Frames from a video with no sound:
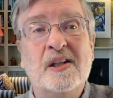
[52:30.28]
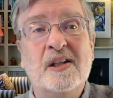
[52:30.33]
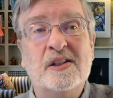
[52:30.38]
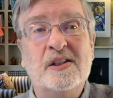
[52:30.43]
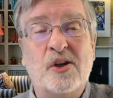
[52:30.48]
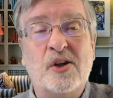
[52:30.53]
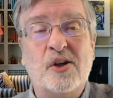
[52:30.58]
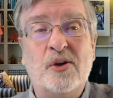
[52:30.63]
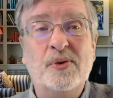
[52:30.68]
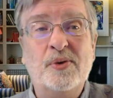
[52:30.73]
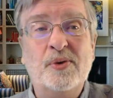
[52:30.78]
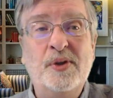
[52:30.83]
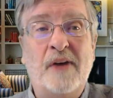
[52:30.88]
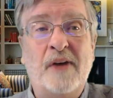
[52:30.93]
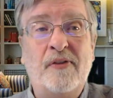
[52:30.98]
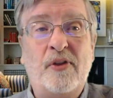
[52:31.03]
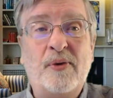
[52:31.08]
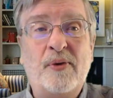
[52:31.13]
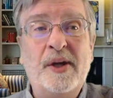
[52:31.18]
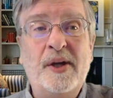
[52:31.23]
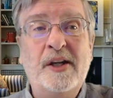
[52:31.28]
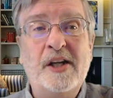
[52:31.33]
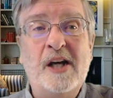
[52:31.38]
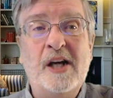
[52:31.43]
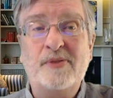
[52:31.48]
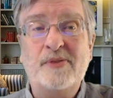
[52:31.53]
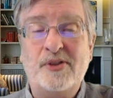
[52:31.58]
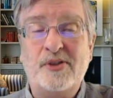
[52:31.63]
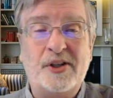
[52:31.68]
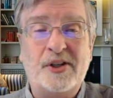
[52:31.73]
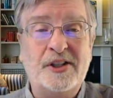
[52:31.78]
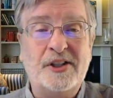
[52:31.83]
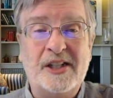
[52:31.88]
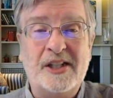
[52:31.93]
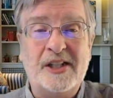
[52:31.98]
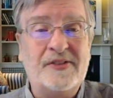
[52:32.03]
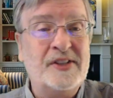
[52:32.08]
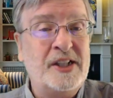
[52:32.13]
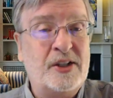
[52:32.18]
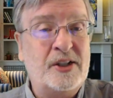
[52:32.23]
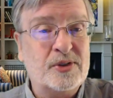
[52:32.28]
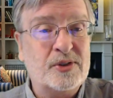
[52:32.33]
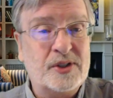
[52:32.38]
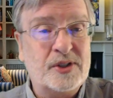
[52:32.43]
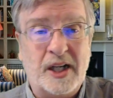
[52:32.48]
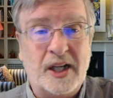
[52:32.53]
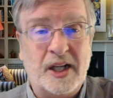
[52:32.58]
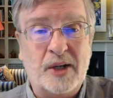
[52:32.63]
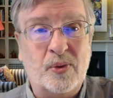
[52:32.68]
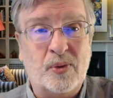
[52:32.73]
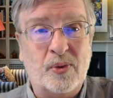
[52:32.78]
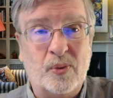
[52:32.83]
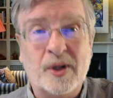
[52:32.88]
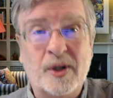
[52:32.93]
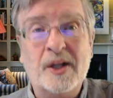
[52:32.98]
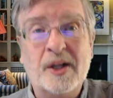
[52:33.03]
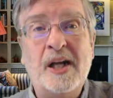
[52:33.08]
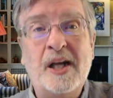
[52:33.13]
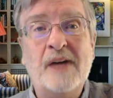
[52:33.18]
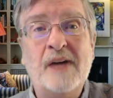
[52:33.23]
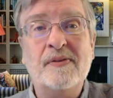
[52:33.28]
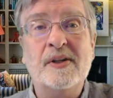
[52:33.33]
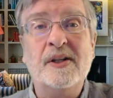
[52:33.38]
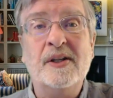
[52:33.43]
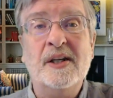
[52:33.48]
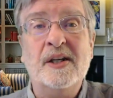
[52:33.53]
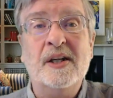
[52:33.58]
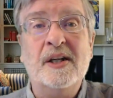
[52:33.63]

So you have 3 times 37 equals 111.